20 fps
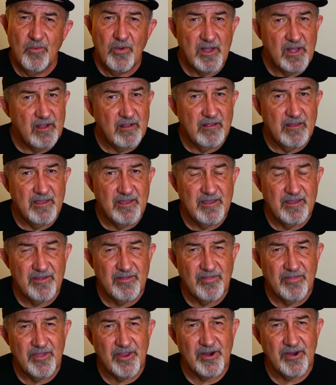Well,
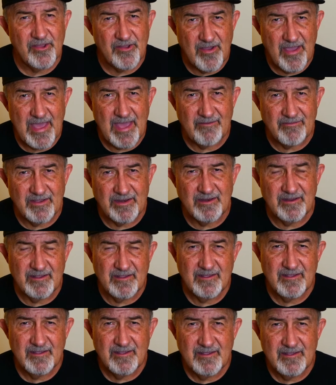there you have it.
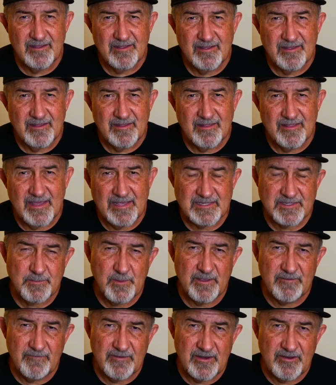That's
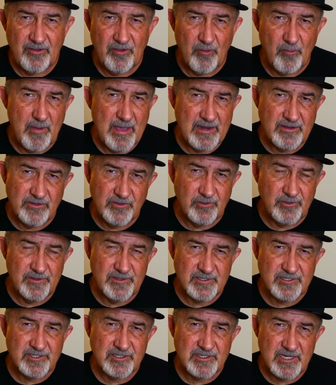my video about doing
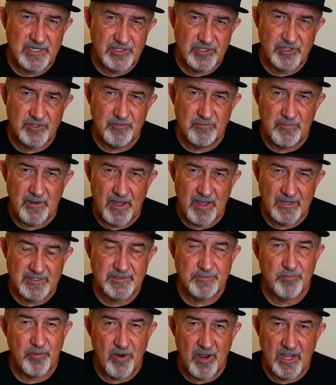this tissue
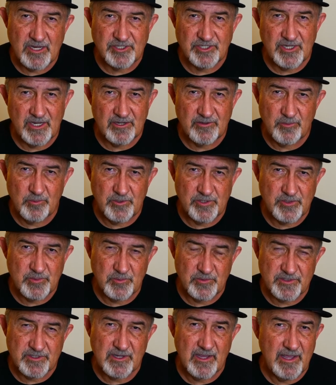box project, which
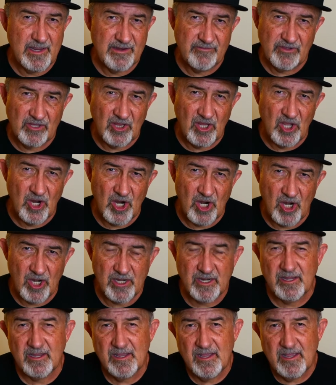was kind of a
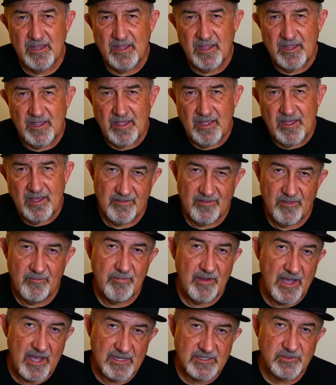lark. The
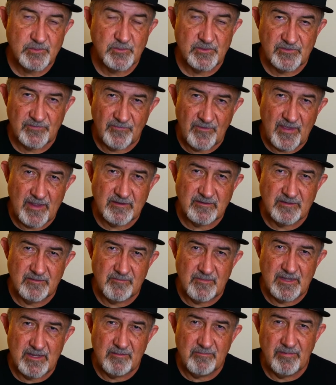box was fed to
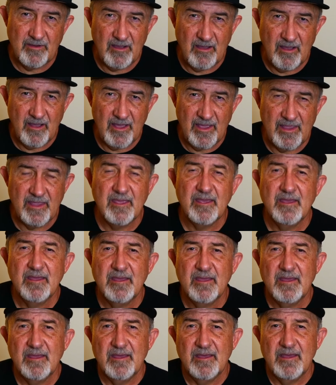me by
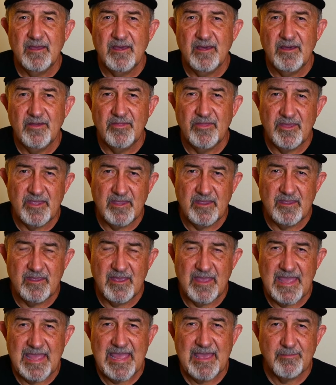
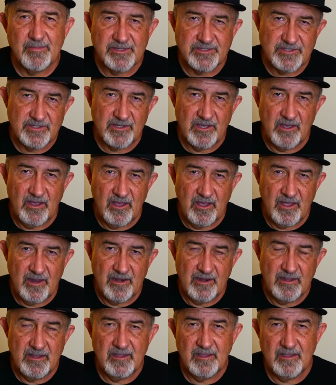the
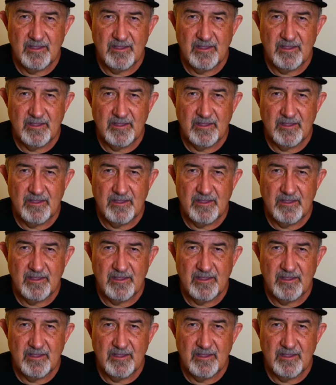Amazon